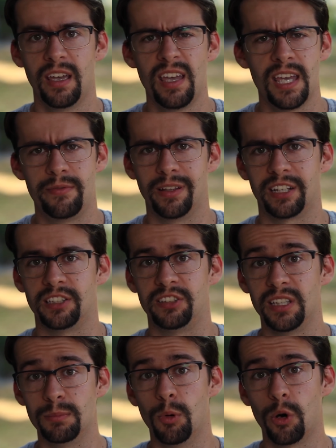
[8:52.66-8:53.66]
If you'd like to
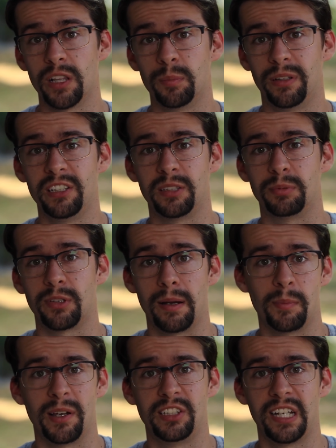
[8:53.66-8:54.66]
see more, then please subscribe
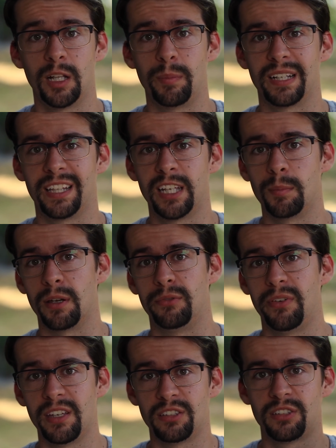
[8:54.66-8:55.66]
to my channel by clicking my
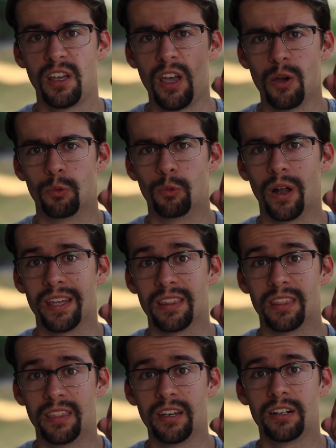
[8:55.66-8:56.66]
face right
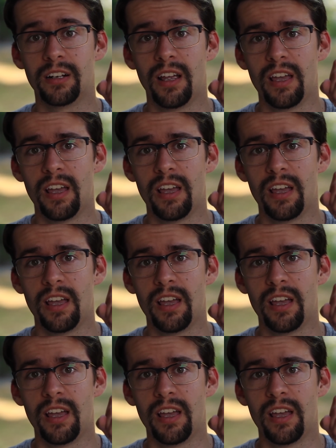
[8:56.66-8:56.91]
there.